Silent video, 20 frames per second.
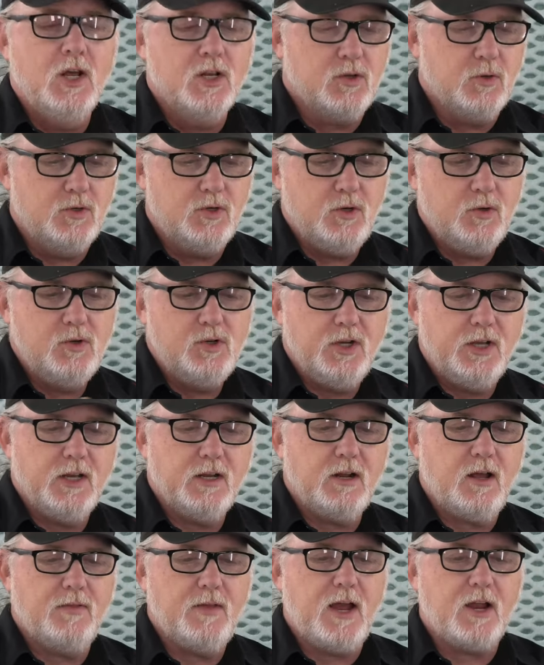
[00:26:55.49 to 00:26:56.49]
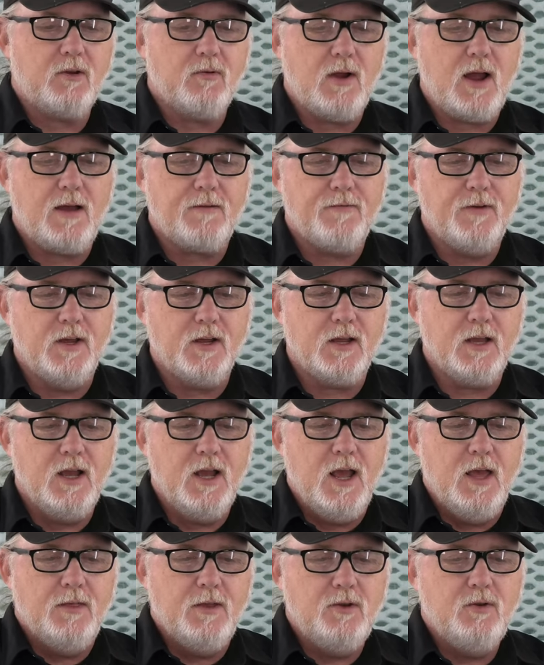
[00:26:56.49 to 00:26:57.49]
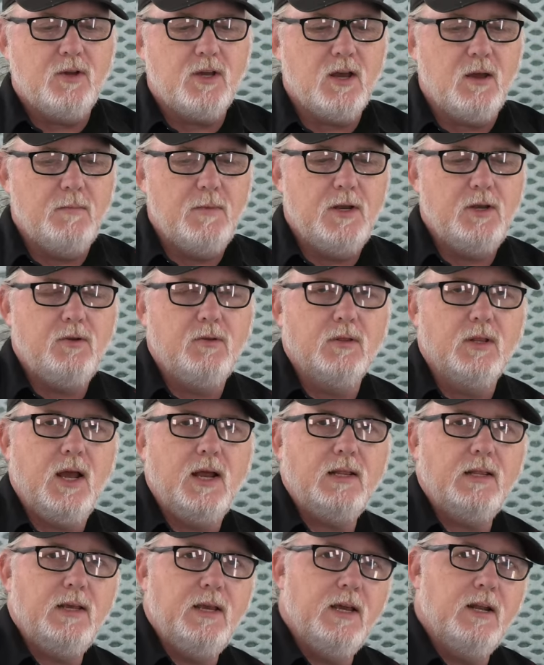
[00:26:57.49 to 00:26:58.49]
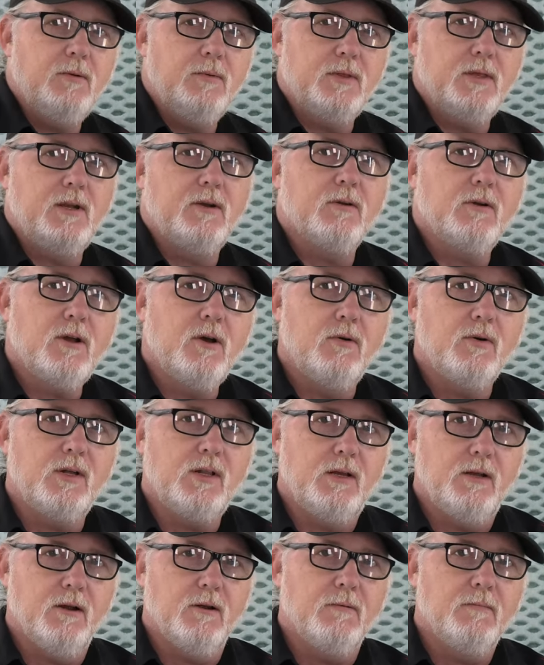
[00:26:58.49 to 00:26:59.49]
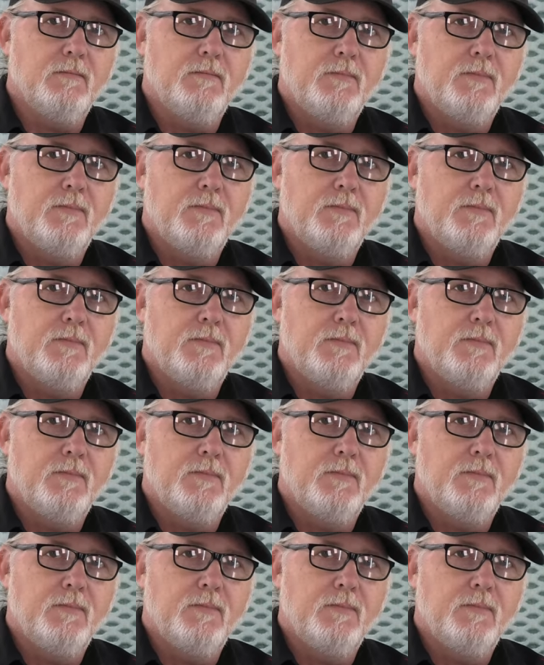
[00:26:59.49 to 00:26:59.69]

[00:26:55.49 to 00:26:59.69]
So as soon as you get it on that graphic, then you come in and you lightly hit it with intercoat clear.